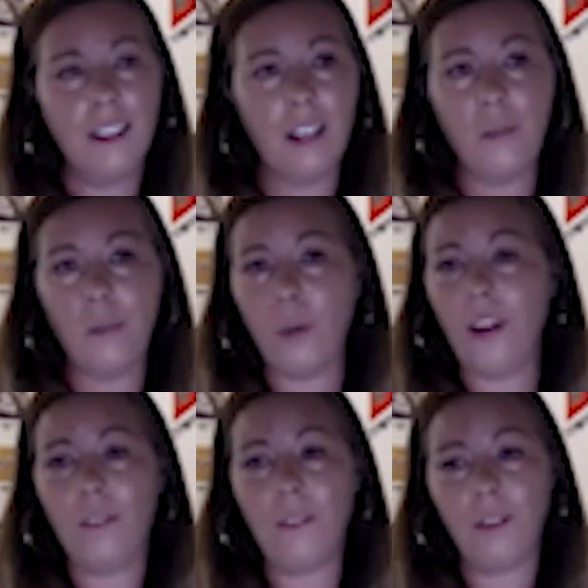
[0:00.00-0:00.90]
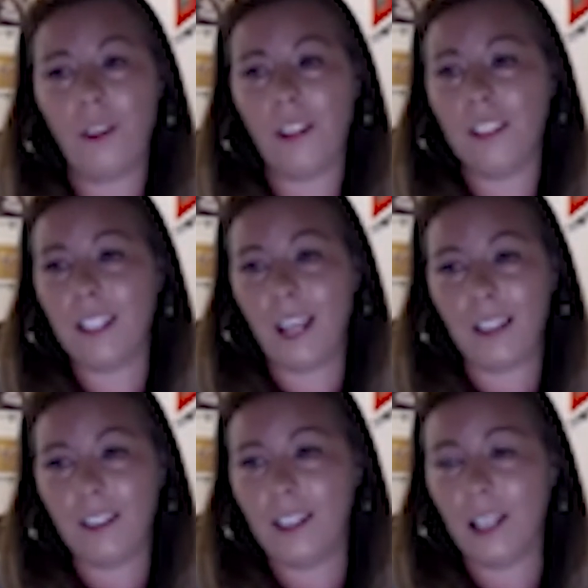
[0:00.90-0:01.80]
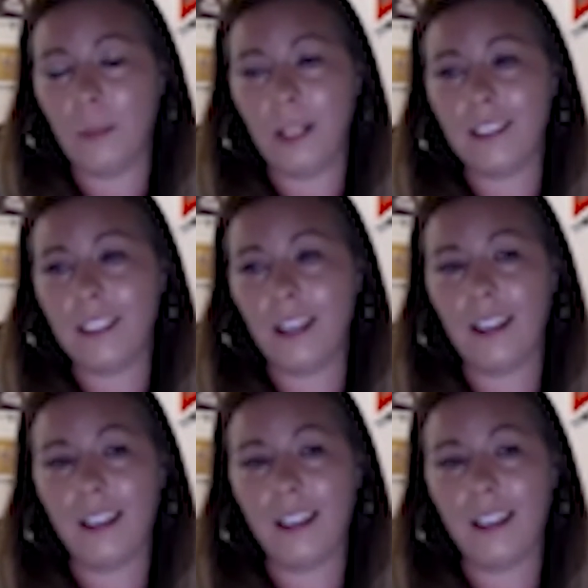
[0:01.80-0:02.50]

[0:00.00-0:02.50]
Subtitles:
get 4 or 5 of your friends together and get a pizza.